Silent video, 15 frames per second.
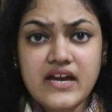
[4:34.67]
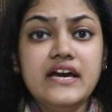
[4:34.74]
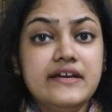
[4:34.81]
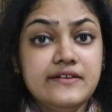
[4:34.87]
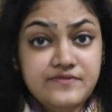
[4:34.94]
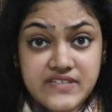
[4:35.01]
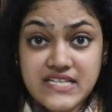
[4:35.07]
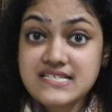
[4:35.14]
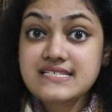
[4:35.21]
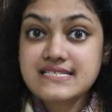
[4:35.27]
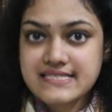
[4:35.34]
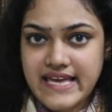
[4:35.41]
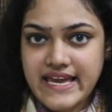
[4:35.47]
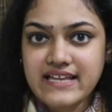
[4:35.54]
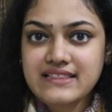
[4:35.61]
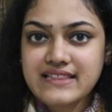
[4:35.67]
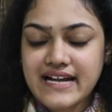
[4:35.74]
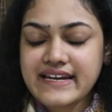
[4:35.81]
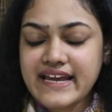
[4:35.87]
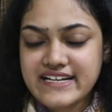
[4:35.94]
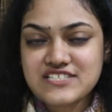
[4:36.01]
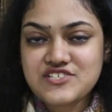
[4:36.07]
If there's a sale
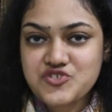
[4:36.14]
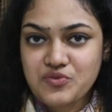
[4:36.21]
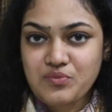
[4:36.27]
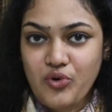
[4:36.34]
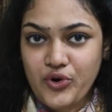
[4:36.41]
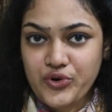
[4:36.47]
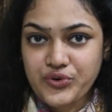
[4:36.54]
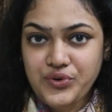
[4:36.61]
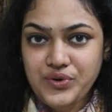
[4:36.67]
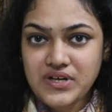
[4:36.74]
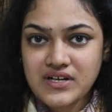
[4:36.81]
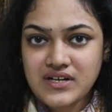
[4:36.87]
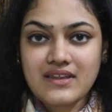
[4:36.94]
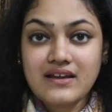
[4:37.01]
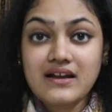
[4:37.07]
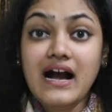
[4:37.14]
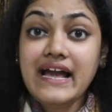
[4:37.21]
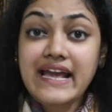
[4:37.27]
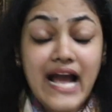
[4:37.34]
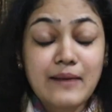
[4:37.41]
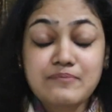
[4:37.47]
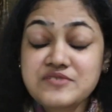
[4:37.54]
that ends tomorrow, I
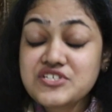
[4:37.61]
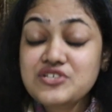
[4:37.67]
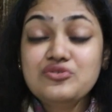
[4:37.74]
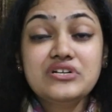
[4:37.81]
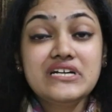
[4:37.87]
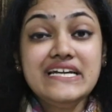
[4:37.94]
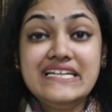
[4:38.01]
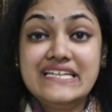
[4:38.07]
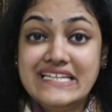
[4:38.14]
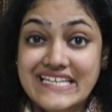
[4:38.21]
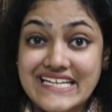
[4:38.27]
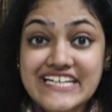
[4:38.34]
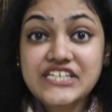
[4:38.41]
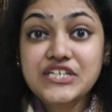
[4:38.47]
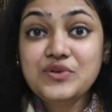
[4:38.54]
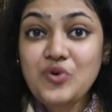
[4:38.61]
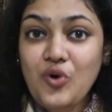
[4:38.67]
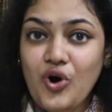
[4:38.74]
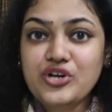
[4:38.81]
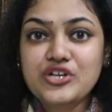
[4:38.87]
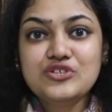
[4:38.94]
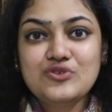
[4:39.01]
absolutely need to
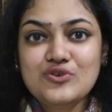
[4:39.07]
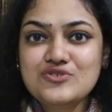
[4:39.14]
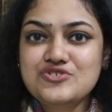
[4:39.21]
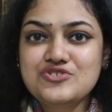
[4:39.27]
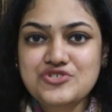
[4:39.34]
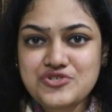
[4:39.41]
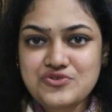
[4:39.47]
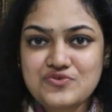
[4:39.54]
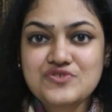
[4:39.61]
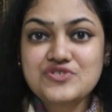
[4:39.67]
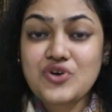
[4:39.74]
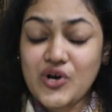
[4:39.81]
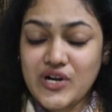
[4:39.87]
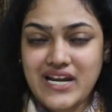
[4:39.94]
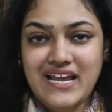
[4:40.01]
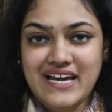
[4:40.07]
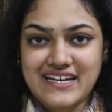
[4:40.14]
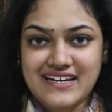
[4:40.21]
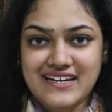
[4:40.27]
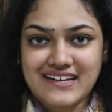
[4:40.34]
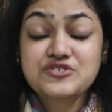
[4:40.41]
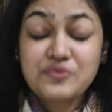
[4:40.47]
order those shoes
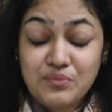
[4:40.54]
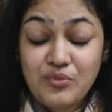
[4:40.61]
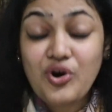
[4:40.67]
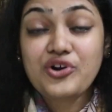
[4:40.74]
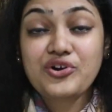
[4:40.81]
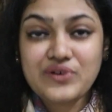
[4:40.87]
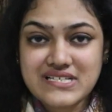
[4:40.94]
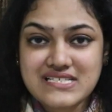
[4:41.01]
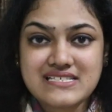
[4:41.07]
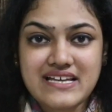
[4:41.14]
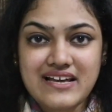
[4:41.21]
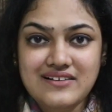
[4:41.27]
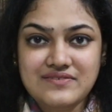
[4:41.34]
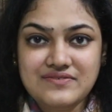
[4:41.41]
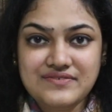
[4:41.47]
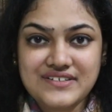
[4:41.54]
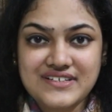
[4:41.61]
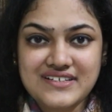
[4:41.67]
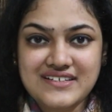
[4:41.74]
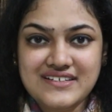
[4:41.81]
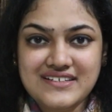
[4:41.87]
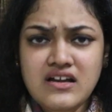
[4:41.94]
online tomorrow itself.
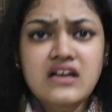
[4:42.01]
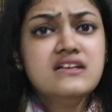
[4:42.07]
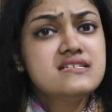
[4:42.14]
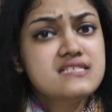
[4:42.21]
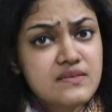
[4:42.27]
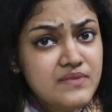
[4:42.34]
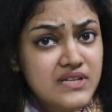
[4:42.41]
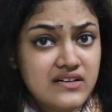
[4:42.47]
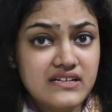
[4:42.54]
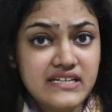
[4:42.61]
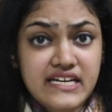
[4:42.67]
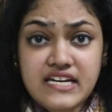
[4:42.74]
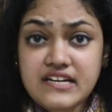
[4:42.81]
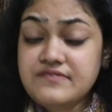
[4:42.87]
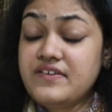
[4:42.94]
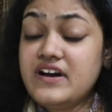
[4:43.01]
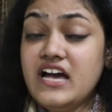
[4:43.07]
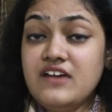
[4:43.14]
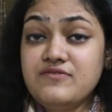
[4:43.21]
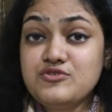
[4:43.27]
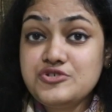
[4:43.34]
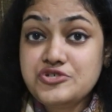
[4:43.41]
Similarly, if I
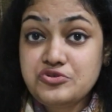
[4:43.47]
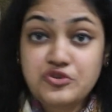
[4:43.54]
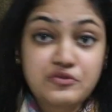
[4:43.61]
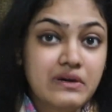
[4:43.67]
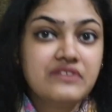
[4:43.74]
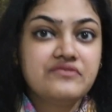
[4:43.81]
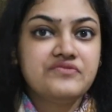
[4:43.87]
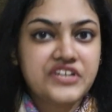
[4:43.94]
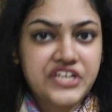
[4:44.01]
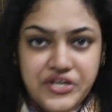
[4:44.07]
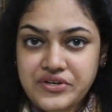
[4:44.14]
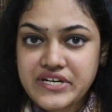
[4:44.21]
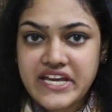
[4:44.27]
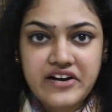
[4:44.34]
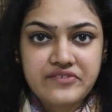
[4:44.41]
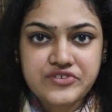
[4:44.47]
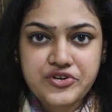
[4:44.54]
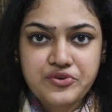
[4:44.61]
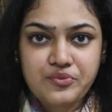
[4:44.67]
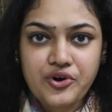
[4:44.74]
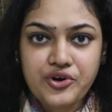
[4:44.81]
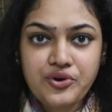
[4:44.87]
have to shoot my video day after
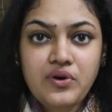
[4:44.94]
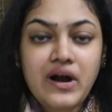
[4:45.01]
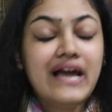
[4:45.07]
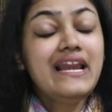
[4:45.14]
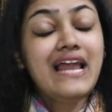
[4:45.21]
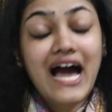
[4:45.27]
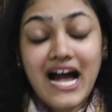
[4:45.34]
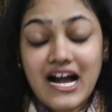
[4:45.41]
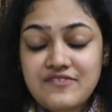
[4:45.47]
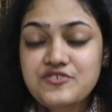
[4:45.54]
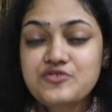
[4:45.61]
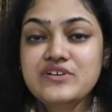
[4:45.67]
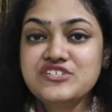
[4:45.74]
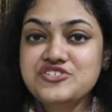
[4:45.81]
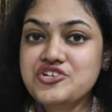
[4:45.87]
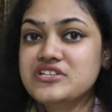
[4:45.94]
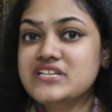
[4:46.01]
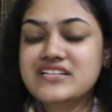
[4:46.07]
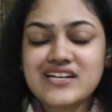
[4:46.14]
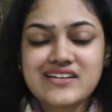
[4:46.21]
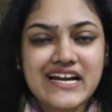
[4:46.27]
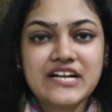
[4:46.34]
tomorrow, I'll have to ensure
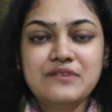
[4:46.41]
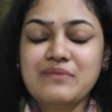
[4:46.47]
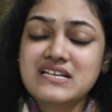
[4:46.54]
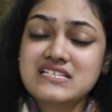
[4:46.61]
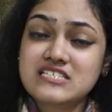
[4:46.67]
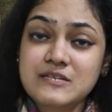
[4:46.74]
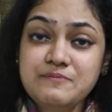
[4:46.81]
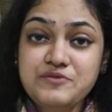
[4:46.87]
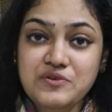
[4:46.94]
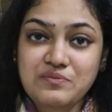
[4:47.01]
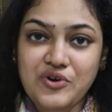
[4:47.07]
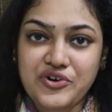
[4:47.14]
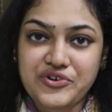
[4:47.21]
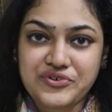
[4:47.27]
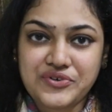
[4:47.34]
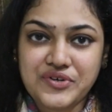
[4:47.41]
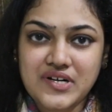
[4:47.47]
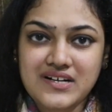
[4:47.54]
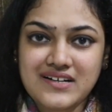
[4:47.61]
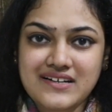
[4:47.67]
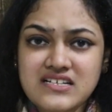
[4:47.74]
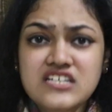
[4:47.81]
that I write my script tomorrow.
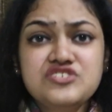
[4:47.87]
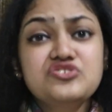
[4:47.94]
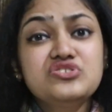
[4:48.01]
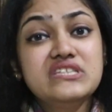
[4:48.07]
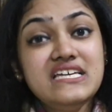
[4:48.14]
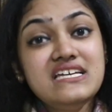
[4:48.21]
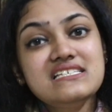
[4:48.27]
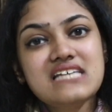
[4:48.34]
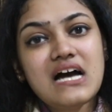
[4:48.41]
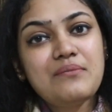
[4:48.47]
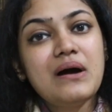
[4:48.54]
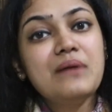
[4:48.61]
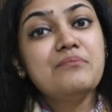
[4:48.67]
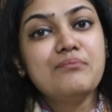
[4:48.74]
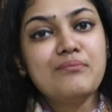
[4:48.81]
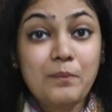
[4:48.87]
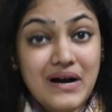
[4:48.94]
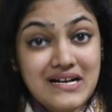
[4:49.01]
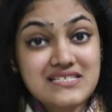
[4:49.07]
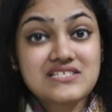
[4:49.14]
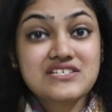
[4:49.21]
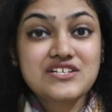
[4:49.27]
So these are my
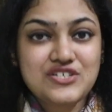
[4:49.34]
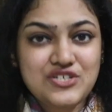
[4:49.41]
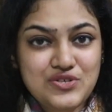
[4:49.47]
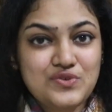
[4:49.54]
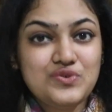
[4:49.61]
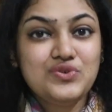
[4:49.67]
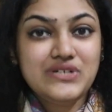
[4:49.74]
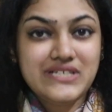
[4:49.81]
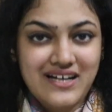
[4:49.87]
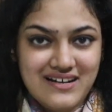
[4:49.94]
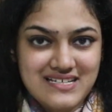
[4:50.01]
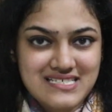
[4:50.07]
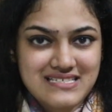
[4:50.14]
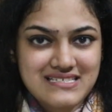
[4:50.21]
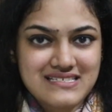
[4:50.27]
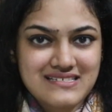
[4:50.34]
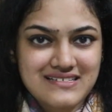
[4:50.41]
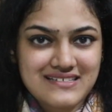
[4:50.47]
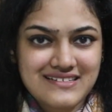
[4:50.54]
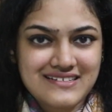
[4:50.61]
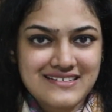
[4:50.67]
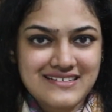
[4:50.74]
must-do tasks.
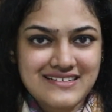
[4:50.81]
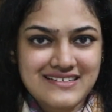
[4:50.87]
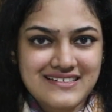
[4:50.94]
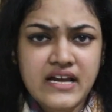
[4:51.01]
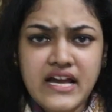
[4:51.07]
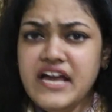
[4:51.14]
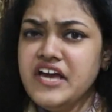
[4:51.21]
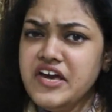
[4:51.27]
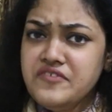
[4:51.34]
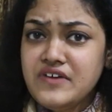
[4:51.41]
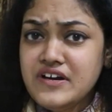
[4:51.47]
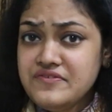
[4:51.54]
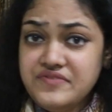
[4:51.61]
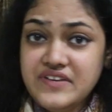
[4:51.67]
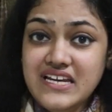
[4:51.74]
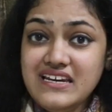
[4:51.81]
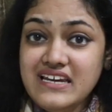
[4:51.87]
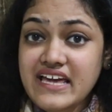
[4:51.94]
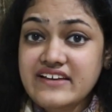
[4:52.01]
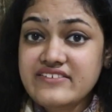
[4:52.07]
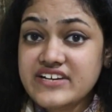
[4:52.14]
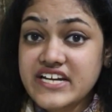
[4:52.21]
If I feel
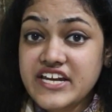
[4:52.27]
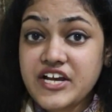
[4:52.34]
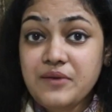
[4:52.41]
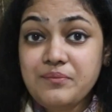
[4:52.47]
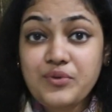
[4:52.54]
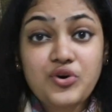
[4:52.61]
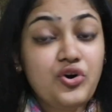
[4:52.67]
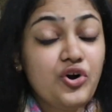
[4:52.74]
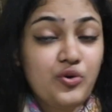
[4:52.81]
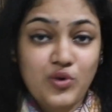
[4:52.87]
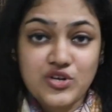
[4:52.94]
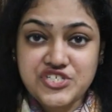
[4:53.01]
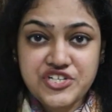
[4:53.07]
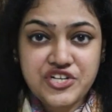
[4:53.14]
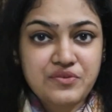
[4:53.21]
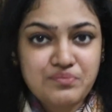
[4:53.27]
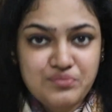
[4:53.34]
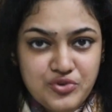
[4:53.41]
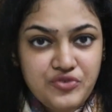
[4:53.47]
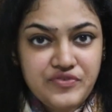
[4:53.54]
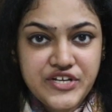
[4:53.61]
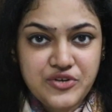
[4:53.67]
like reading a book or watching a
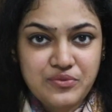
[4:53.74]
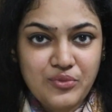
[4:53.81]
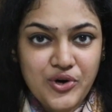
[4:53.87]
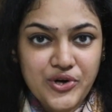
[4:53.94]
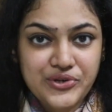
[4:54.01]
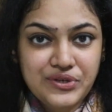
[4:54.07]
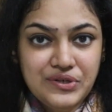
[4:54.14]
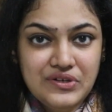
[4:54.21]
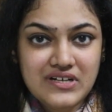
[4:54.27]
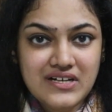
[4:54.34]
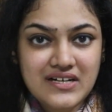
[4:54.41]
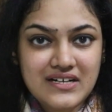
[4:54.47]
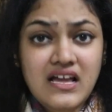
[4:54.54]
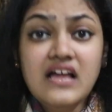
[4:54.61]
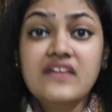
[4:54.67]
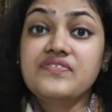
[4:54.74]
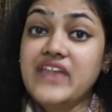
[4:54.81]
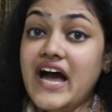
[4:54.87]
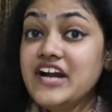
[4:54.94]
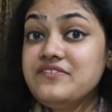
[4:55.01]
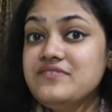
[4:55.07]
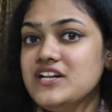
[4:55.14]
movie tomorrow,
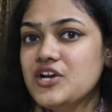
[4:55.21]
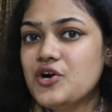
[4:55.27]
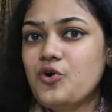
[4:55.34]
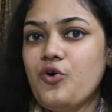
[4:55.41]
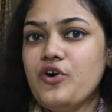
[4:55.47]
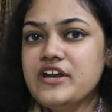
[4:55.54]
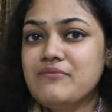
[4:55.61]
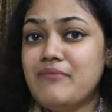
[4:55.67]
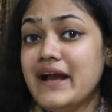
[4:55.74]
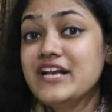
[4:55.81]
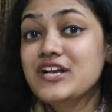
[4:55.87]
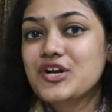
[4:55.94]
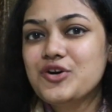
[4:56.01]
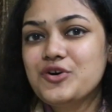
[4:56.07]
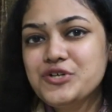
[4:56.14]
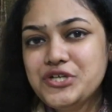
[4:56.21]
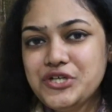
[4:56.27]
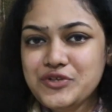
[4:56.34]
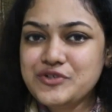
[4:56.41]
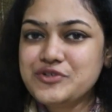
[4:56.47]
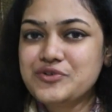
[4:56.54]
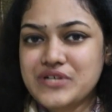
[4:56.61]
that will go in my good
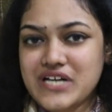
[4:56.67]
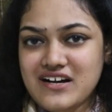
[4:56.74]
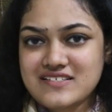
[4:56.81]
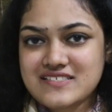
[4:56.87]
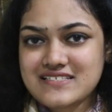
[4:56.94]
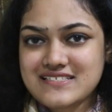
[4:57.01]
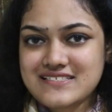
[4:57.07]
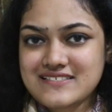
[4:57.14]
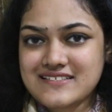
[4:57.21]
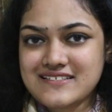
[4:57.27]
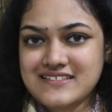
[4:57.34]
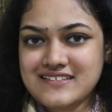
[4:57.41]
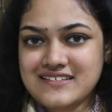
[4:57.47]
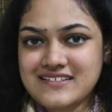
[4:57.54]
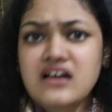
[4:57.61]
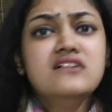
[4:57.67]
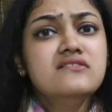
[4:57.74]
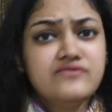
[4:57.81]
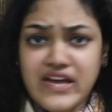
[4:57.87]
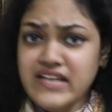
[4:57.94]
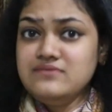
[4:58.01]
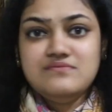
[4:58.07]
to-do tasks.
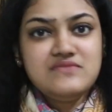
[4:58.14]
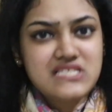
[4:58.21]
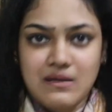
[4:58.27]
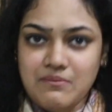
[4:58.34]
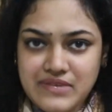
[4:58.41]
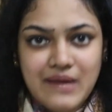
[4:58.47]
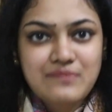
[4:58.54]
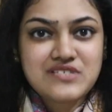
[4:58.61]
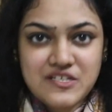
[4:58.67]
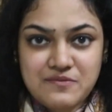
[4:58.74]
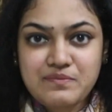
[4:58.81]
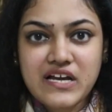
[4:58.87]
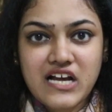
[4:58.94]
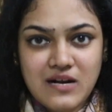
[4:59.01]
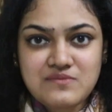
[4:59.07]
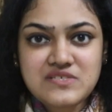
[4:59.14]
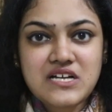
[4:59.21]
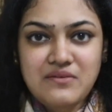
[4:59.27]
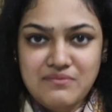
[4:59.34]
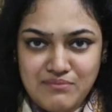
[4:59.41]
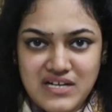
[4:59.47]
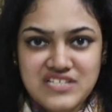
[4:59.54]
Well, sometimes it becomes a
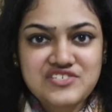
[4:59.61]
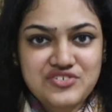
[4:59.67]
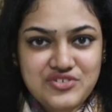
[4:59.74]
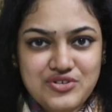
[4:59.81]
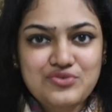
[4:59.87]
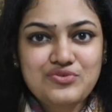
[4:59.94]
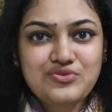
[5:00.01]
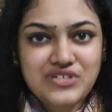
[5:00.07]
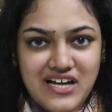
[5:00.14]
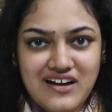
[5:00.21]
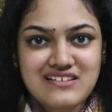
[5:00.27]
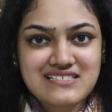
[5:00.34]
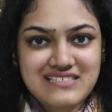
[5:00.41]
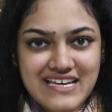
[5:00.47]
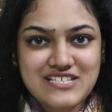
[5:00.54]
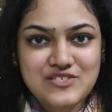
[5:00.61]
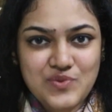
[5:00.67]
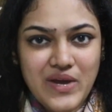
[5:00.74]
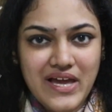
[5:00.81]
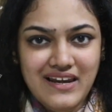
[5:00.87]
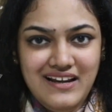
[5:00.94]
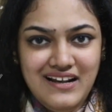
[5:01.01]
must-do task as
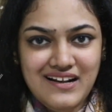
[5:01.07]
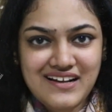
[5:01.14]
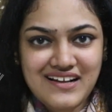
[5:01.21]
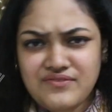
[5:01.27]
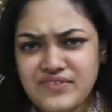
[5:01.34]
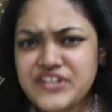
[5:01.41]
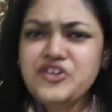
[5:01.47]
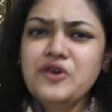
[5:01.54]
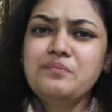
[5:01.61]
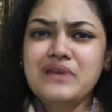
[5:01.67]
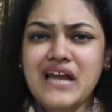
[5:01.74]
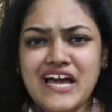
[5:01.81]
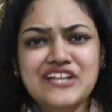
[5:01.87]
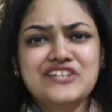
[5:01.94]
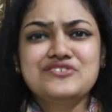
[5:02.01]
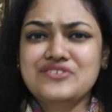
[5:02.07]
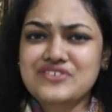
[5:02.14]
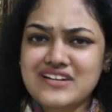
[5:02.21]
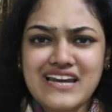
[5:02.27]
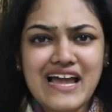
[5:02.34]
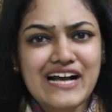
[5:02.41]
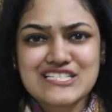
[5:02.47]
well when you're planning to
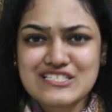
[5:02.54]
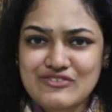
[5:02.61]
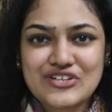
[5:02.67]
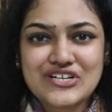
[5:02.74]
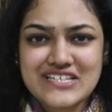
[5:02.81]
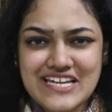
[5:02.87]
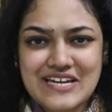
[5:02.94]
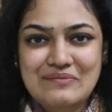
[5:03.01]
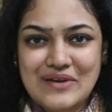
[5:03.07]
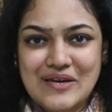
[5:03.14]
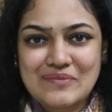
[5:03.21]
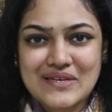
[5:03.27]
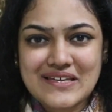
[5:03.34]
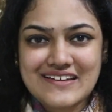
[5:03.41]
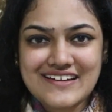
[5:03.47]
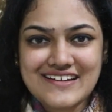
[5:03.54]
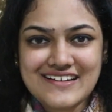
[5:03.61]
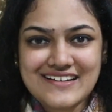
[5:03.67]
relax for a day maybe.